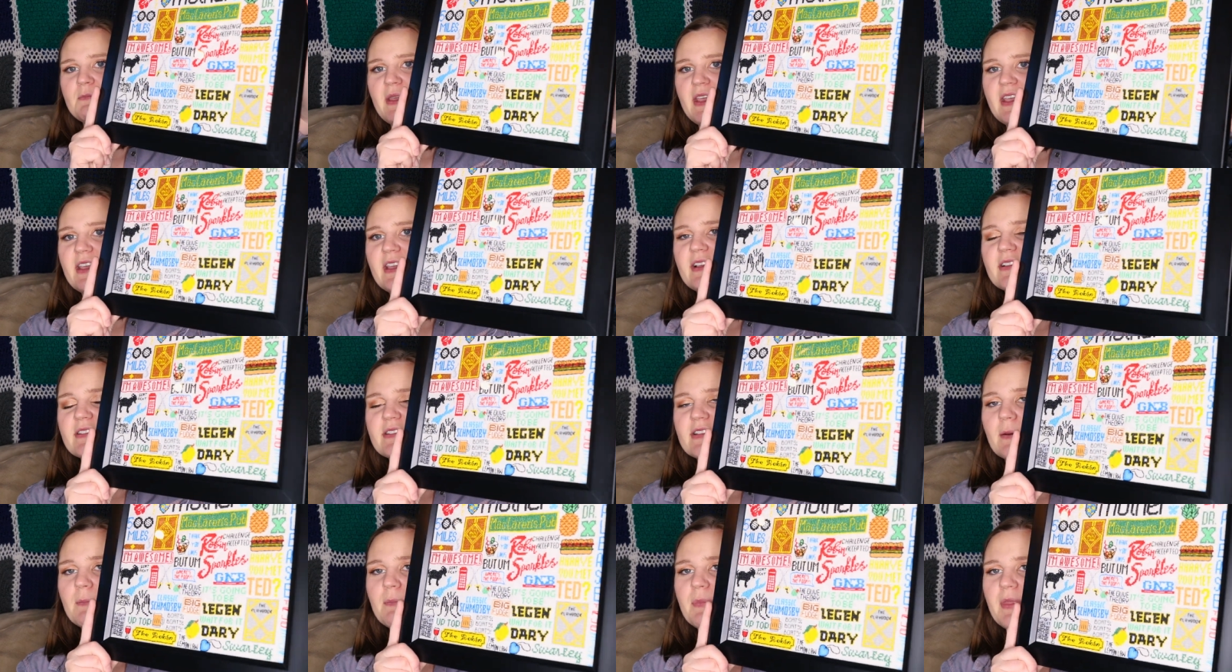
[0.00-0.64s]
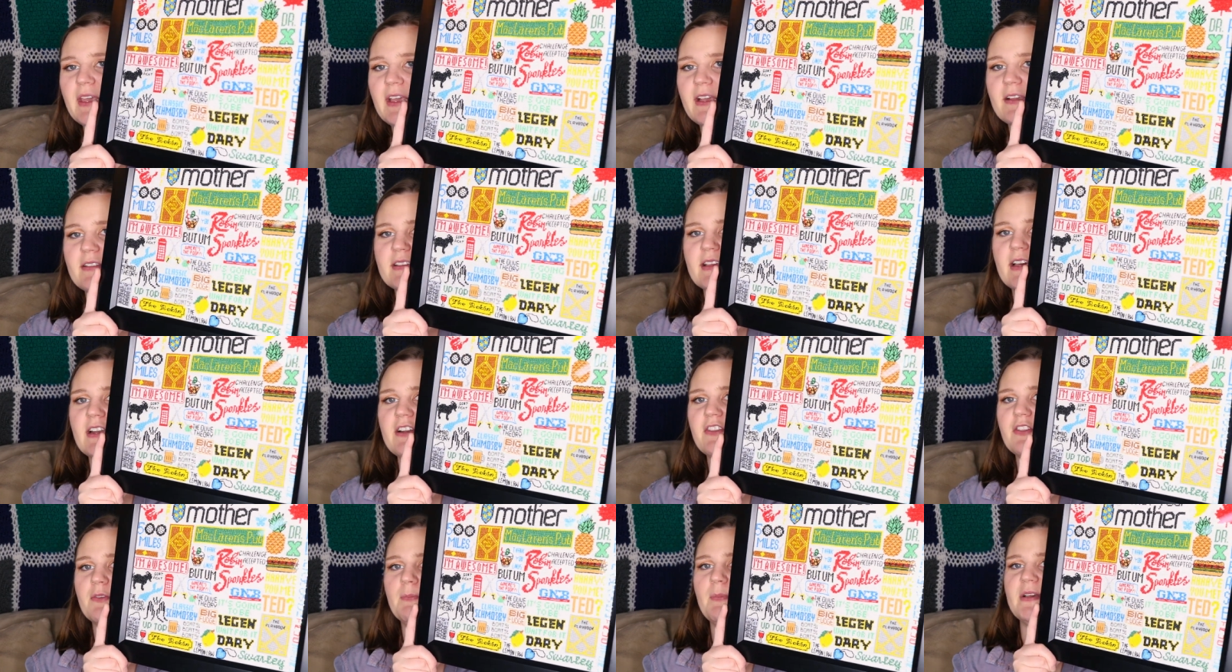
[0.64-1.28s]
making something it's
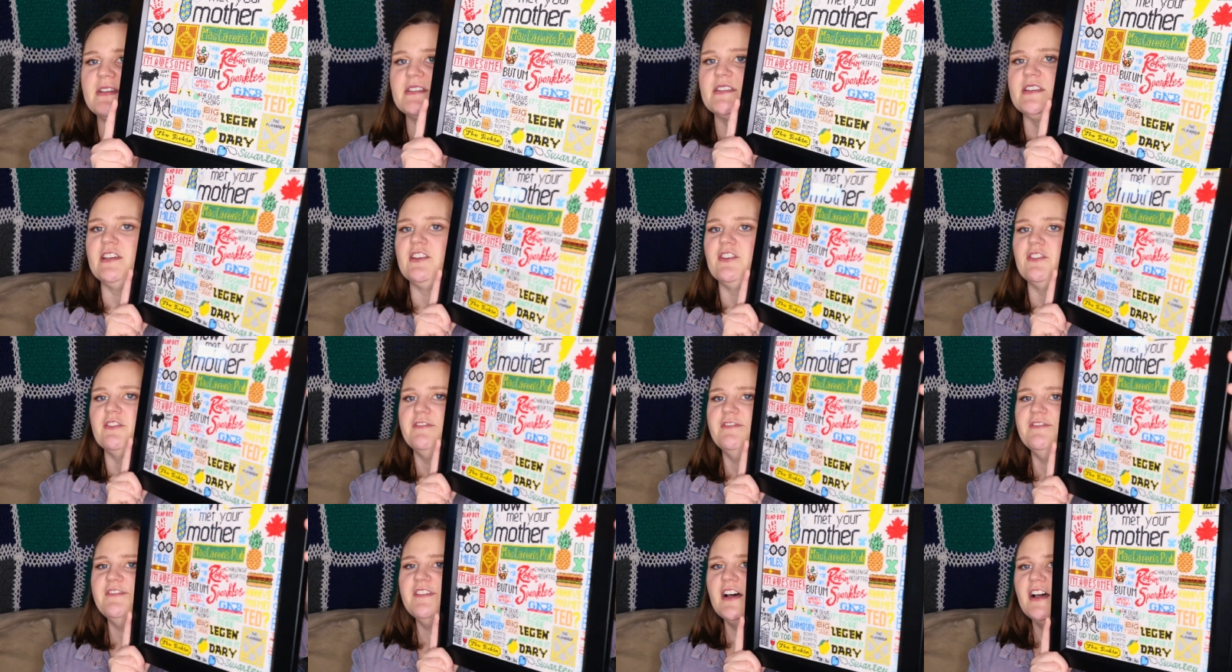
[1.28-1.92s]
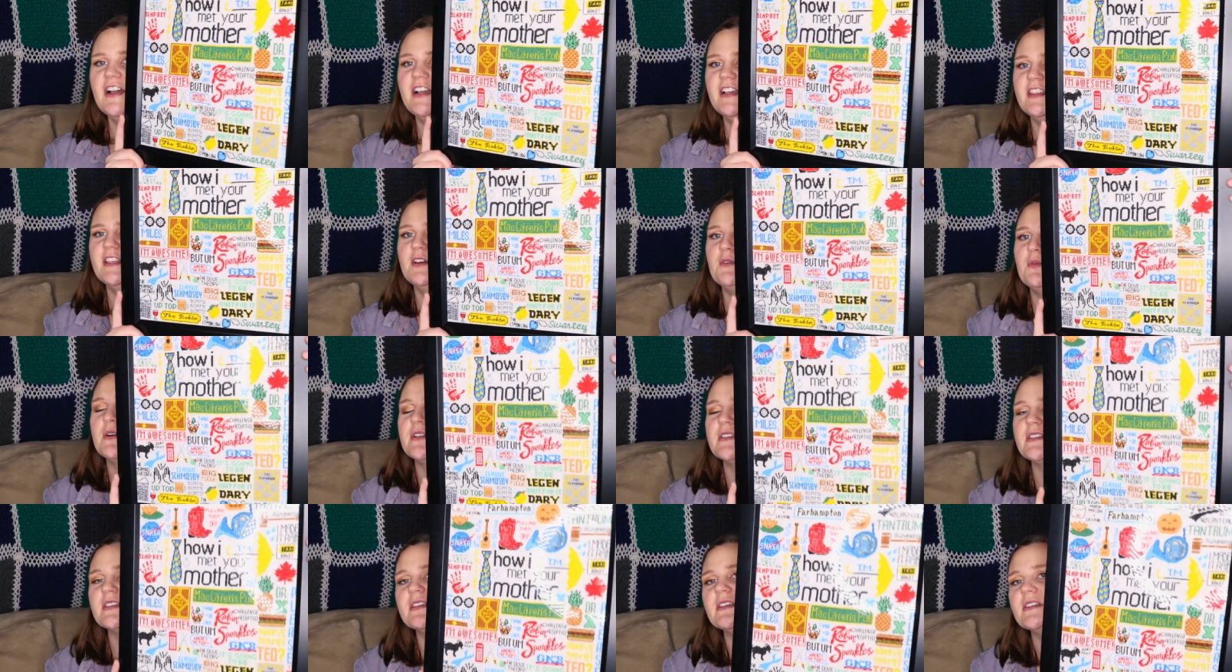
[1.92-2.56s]
kind of the best I could find that
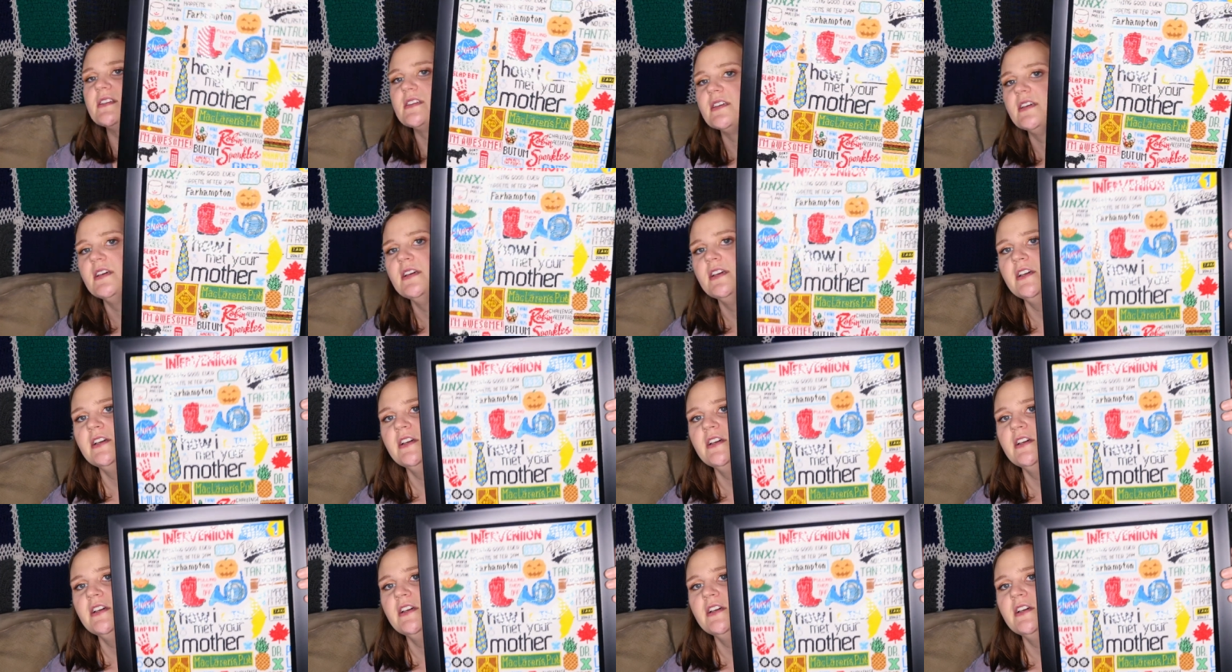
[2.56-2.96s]
wasn't